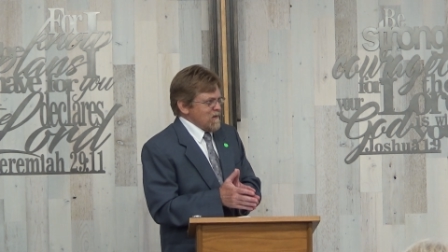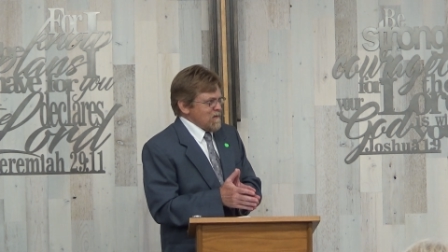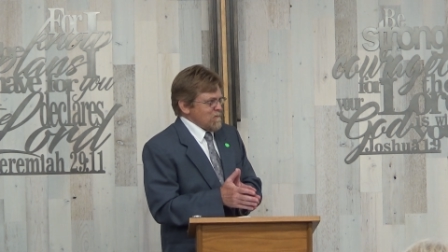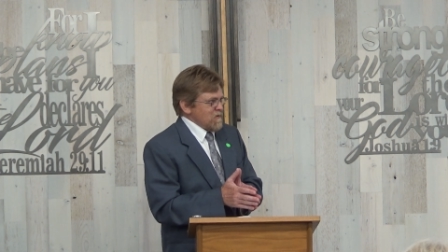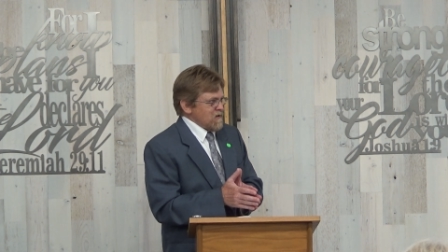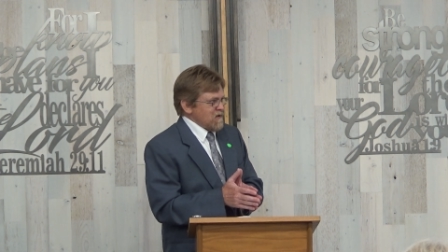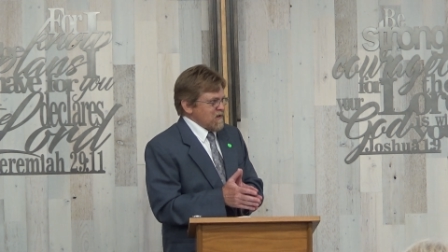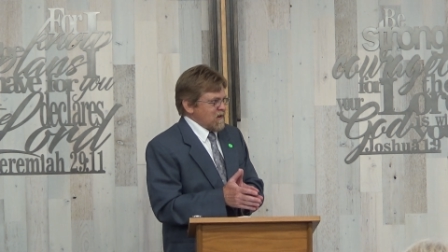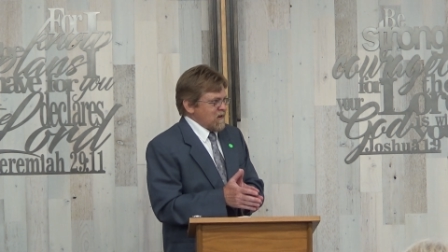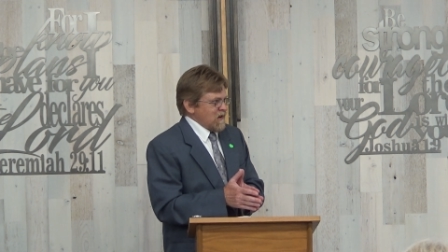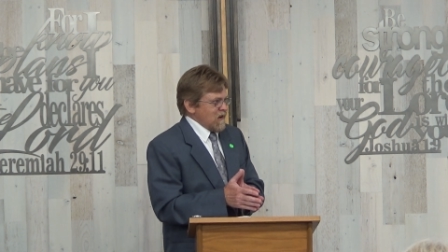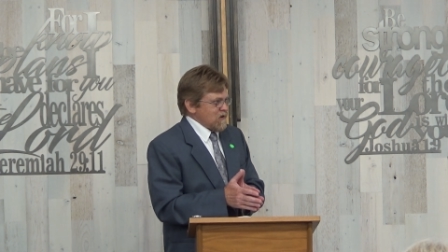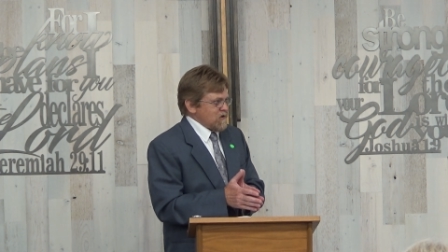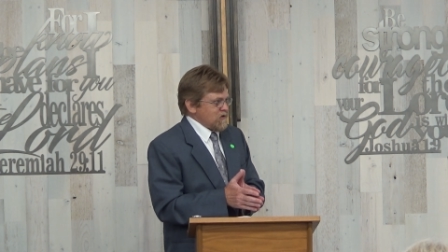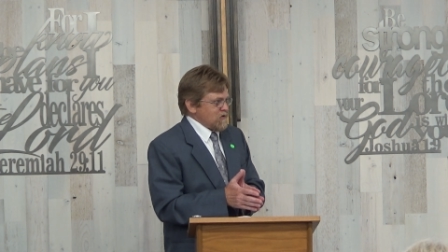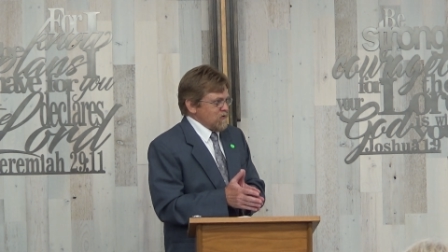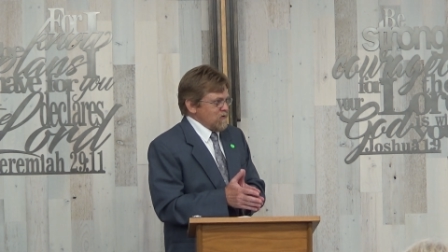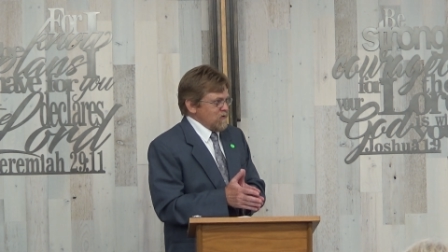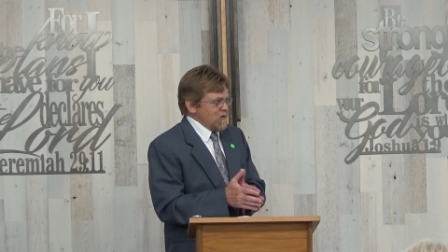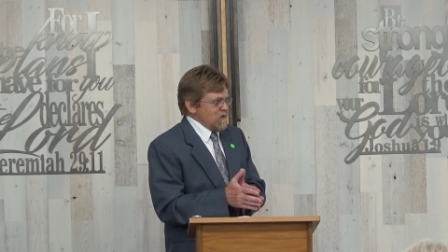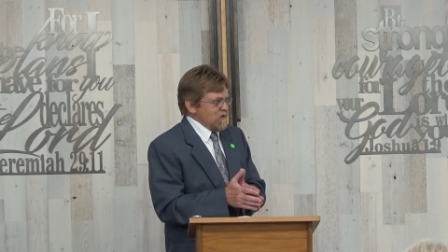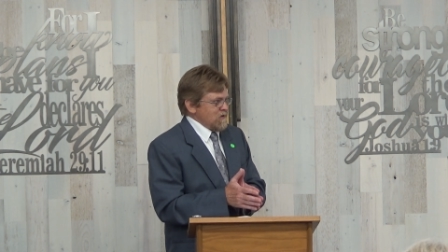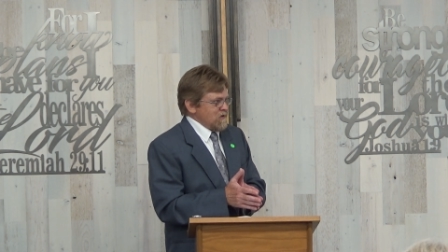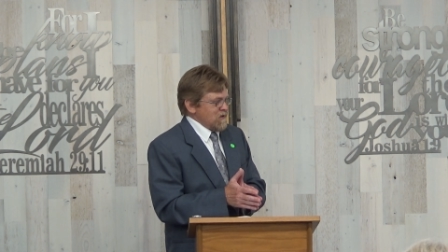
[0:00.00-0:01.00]
But the
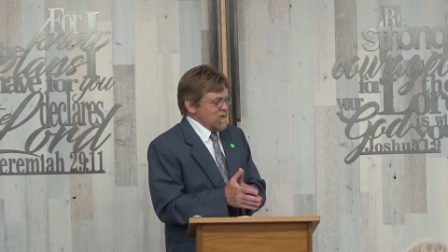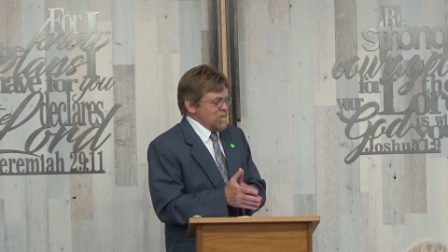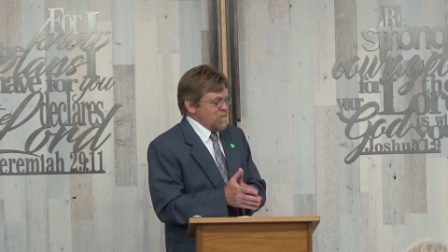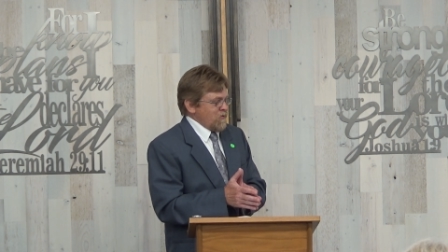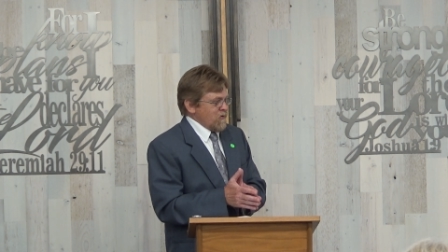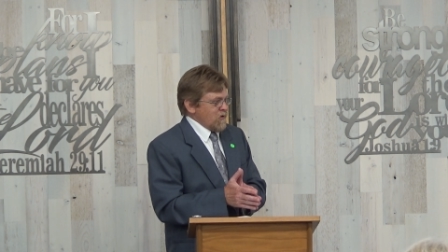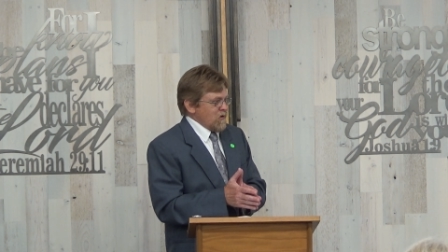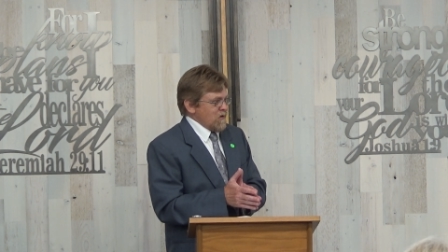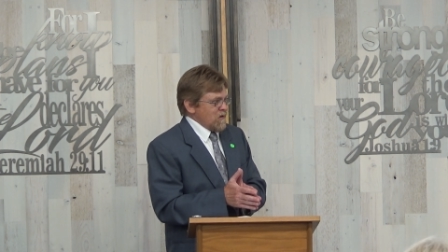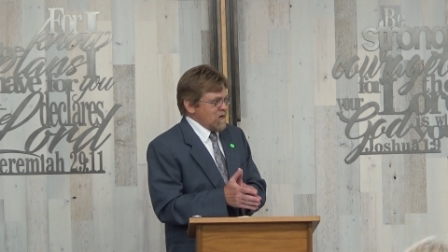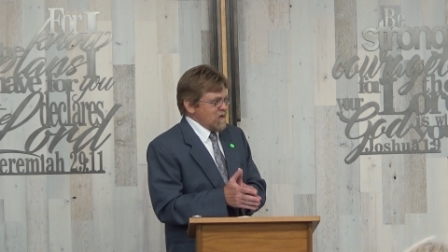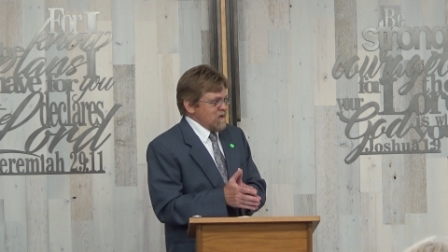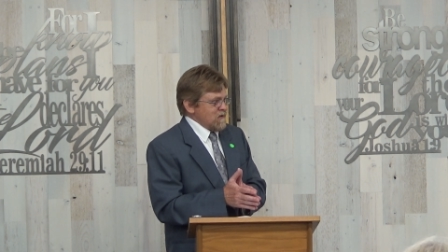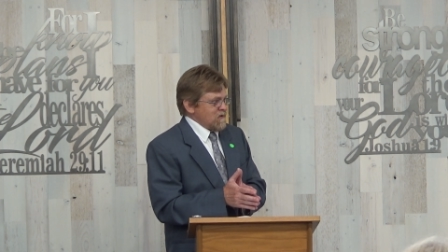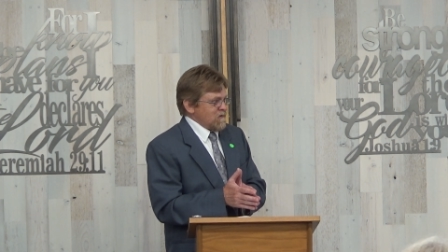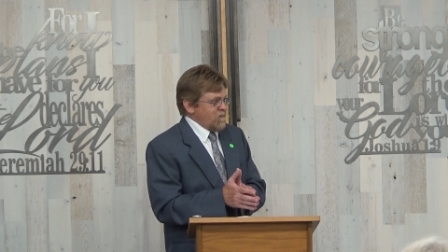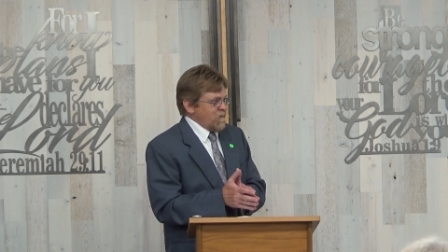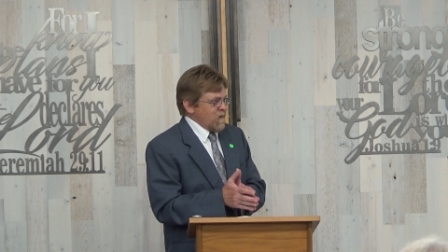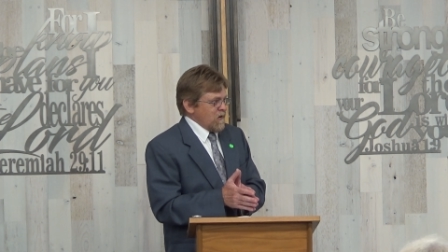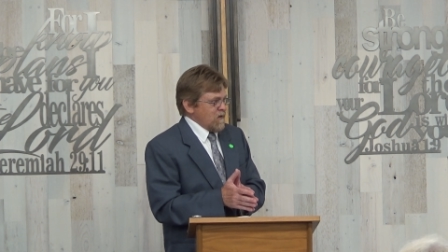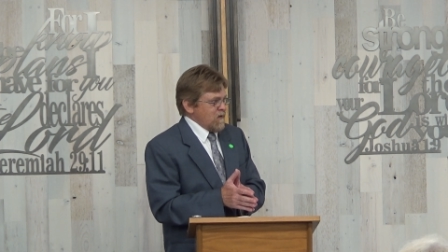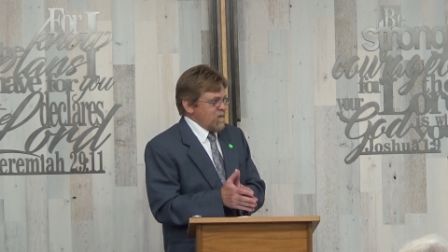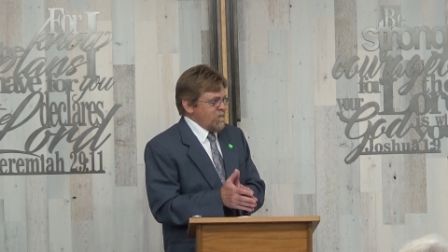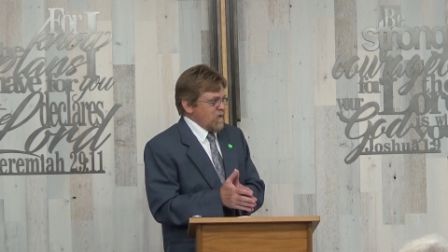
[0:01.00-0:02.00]
kestrel is a bird that's
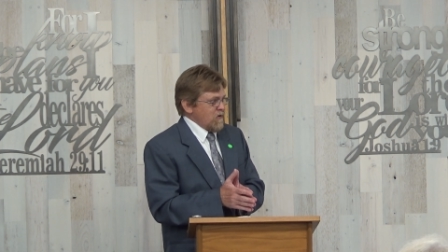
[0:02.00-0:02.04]
very,